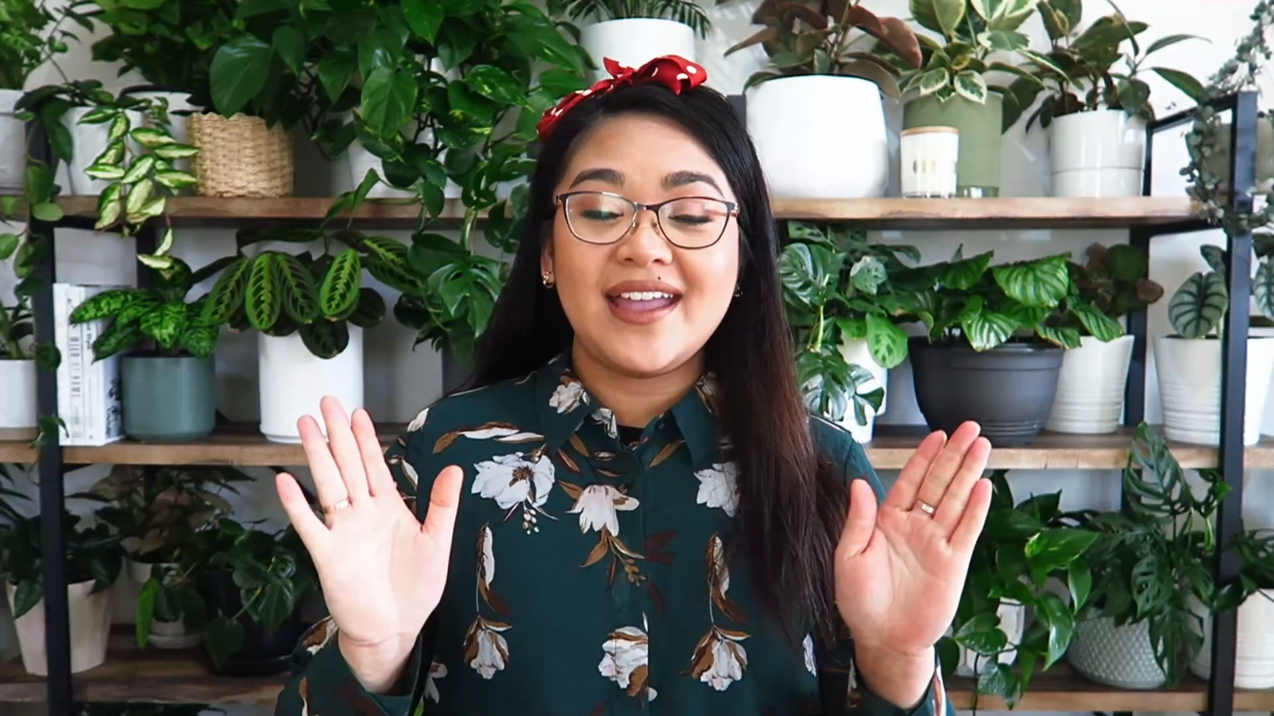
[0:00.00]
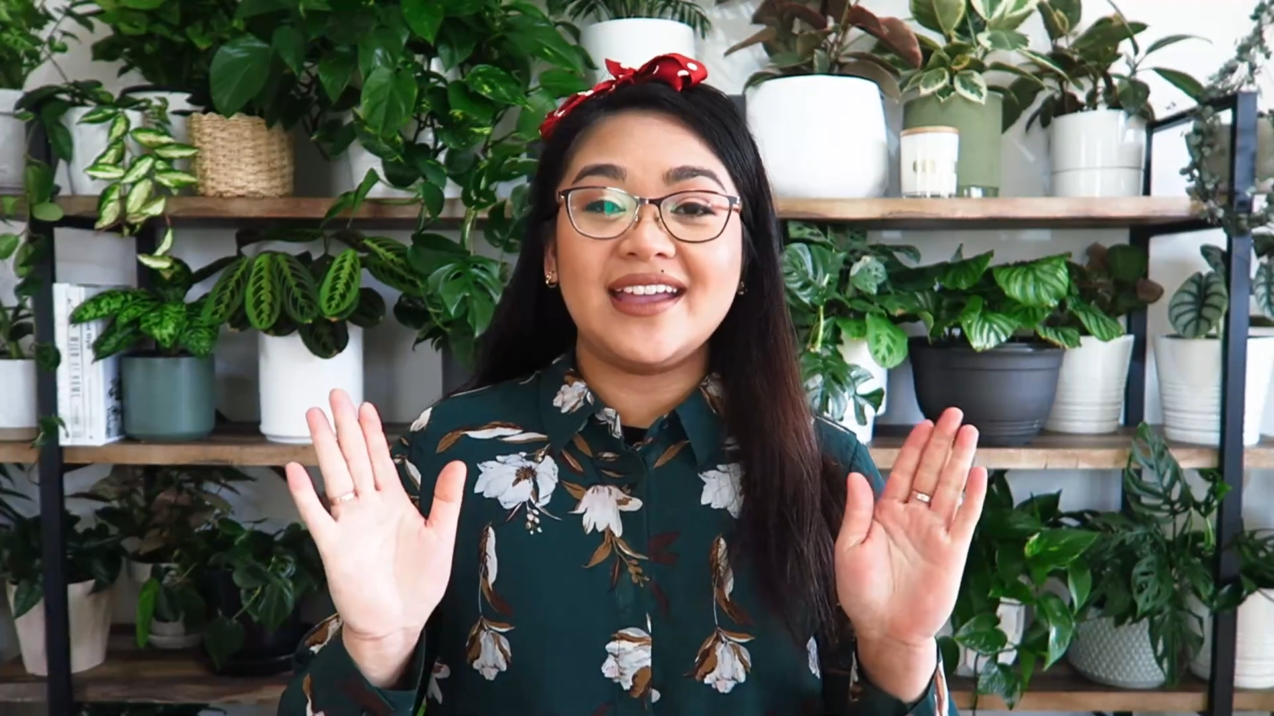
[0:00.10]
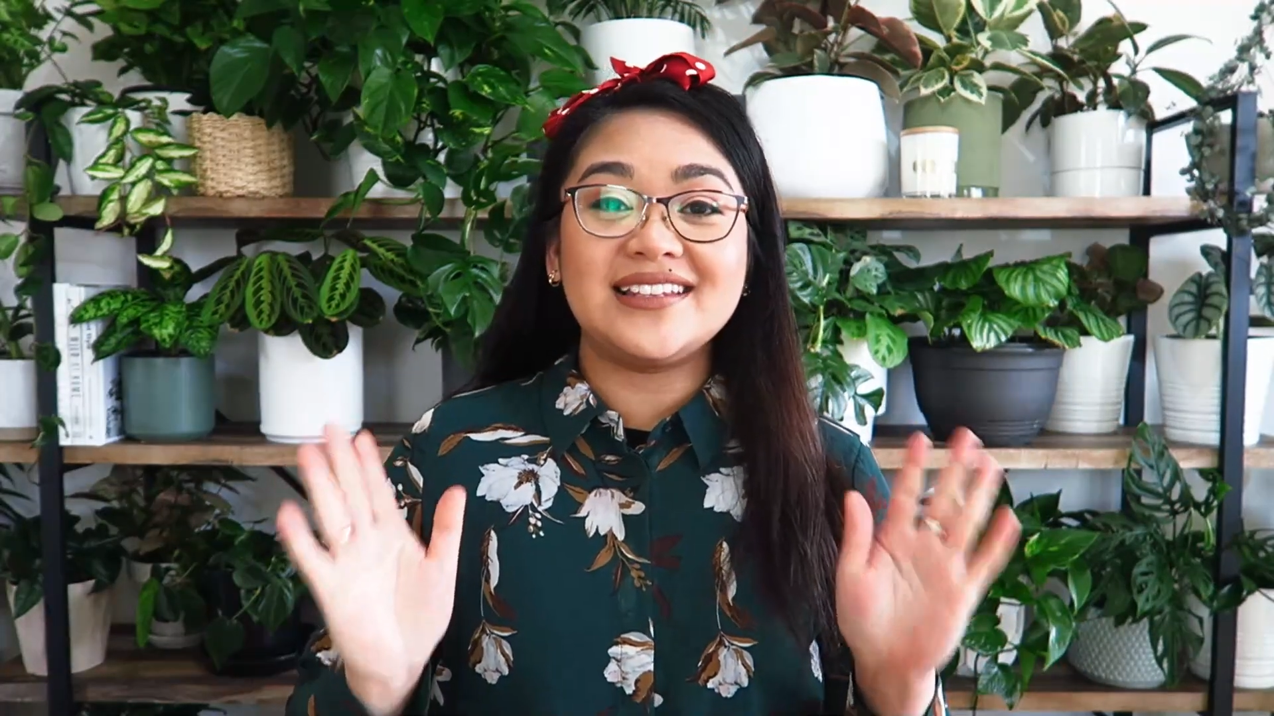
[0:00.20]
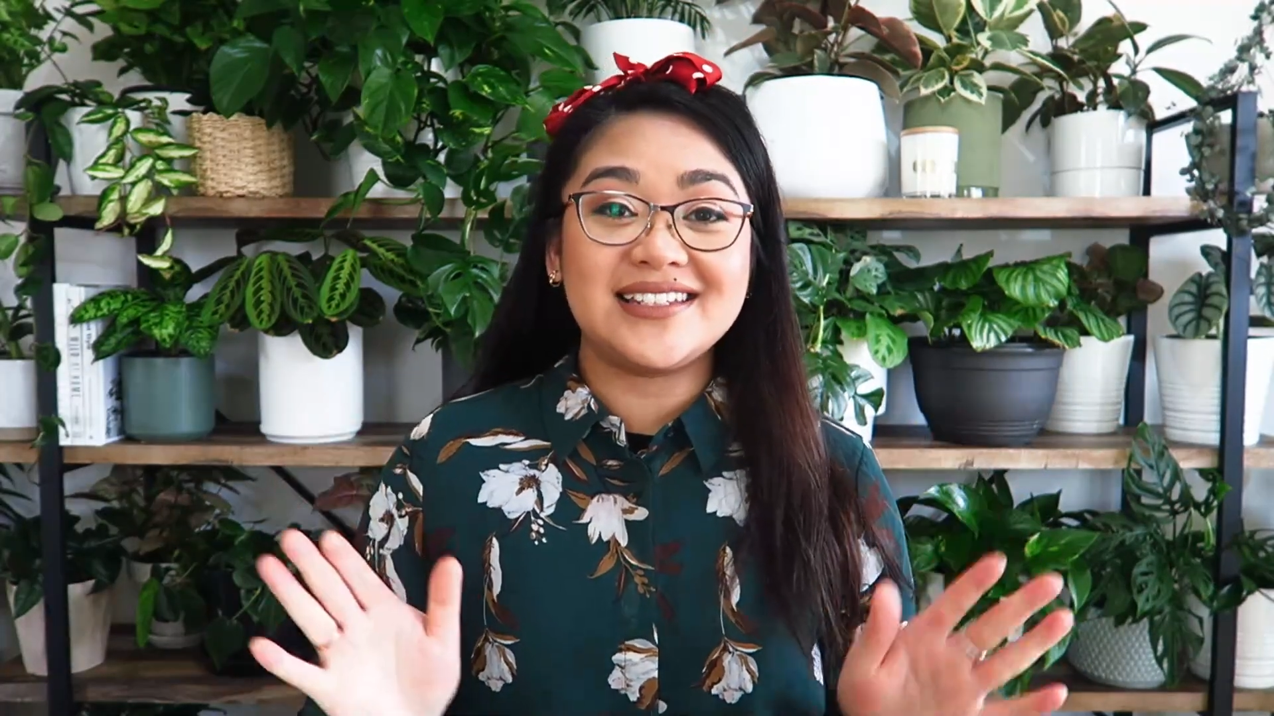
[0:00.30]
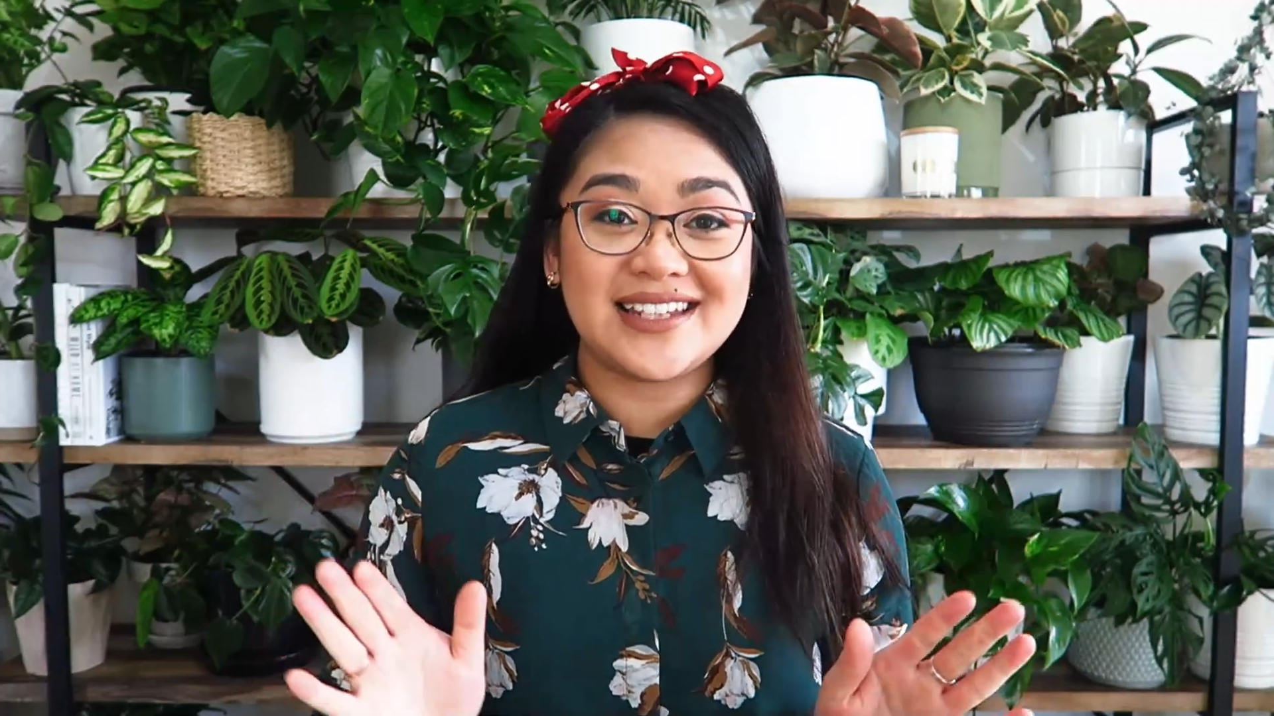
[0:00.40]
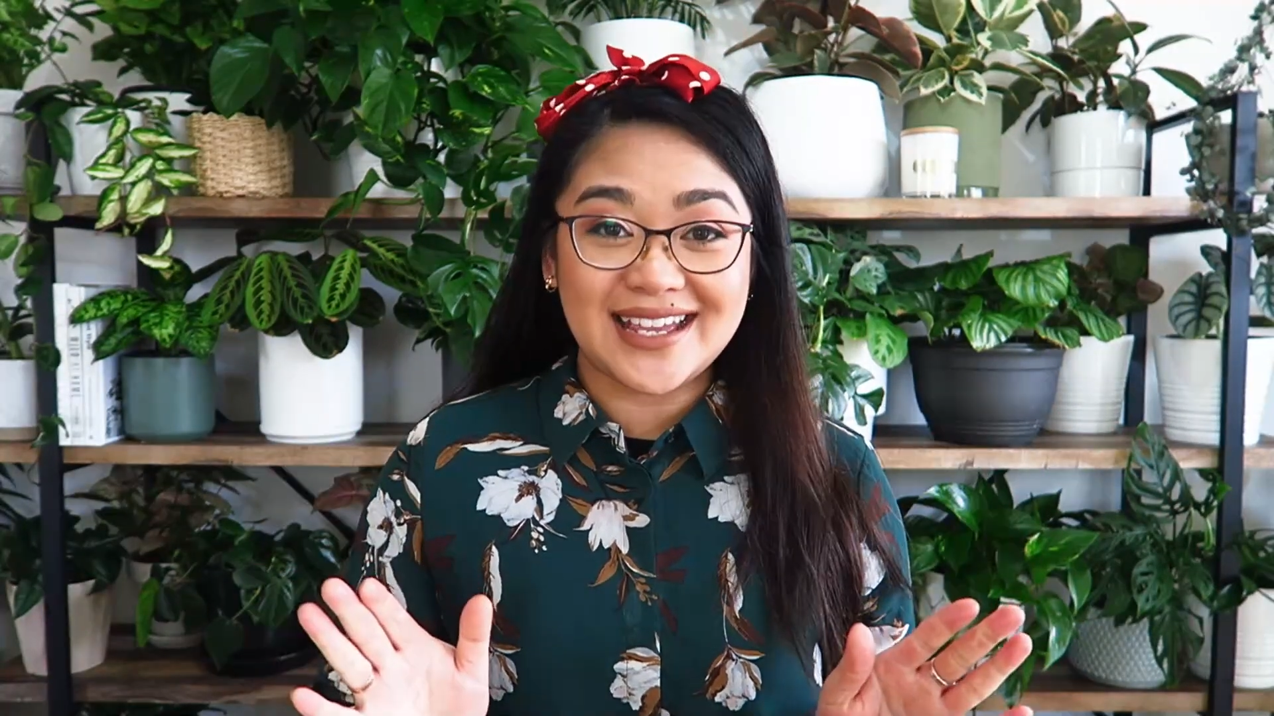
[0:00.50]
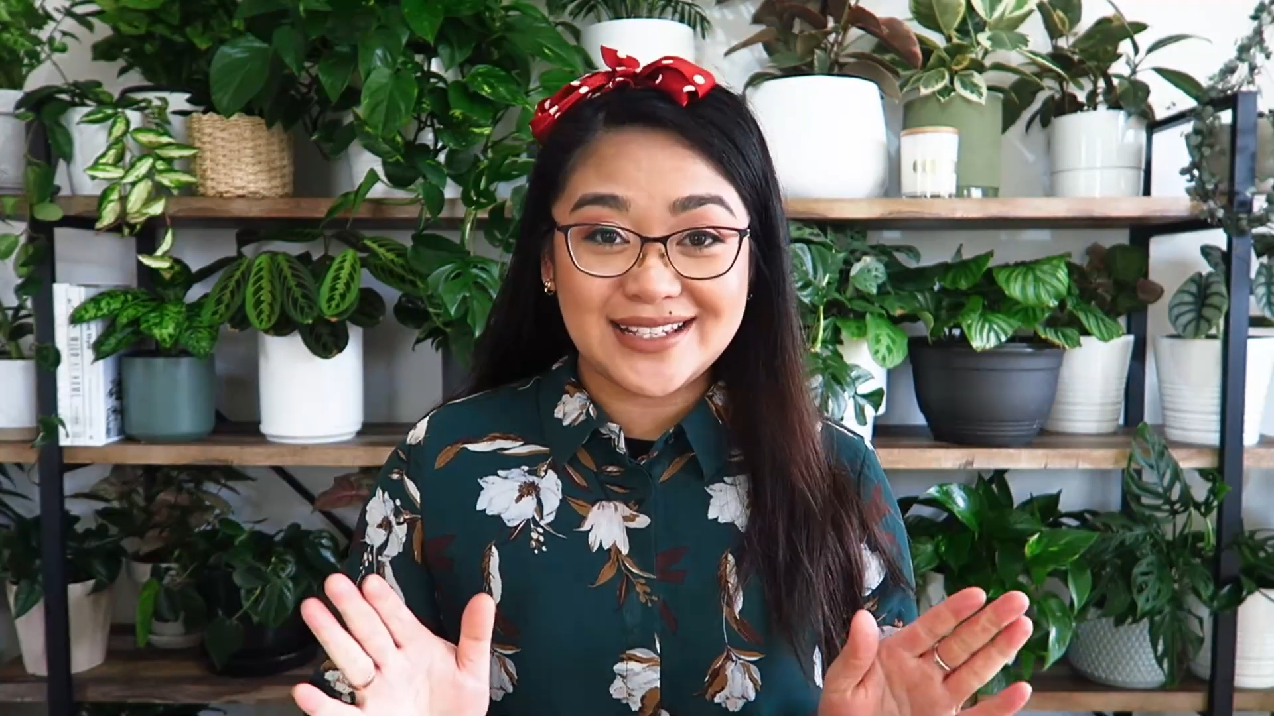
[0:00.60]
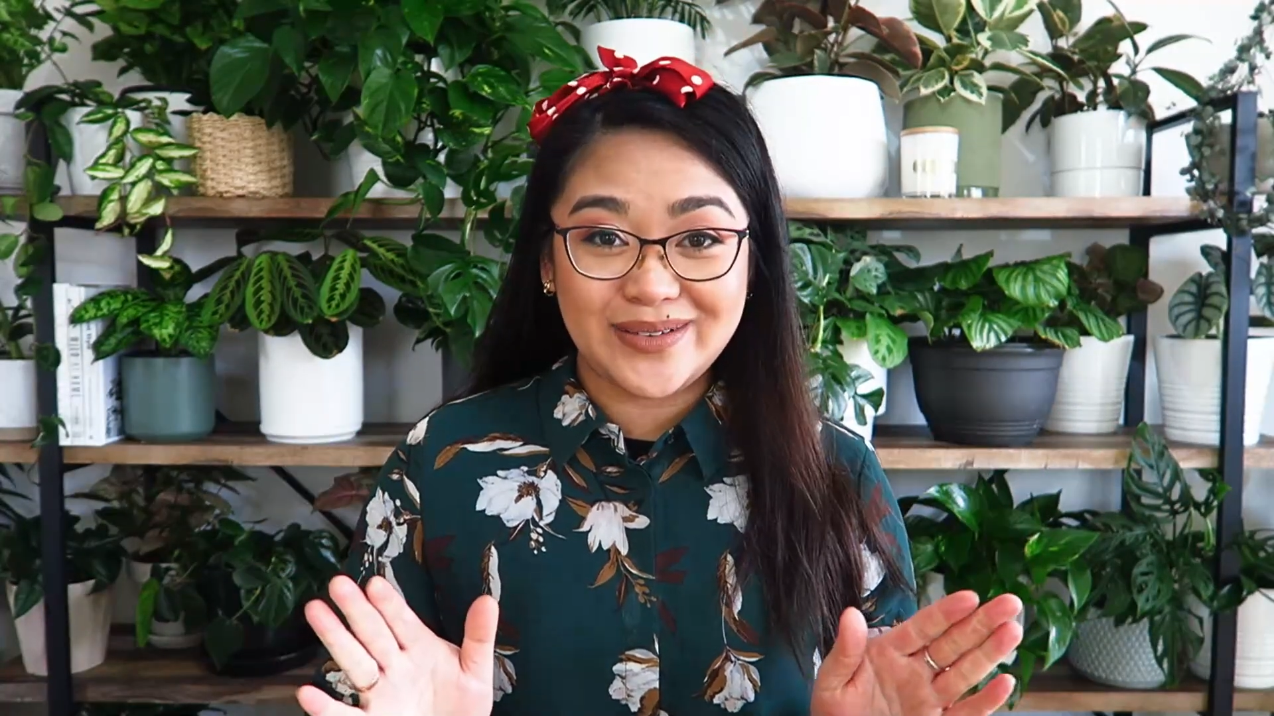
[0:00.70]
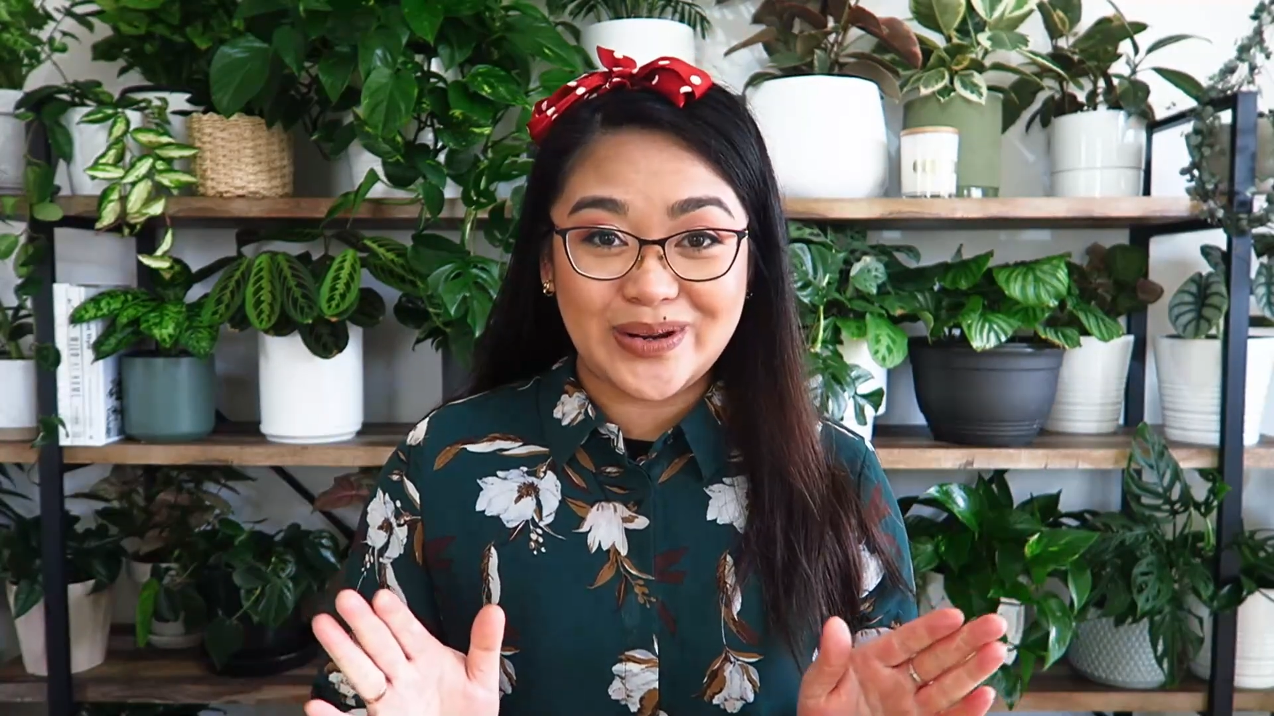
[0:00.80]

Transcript: in today's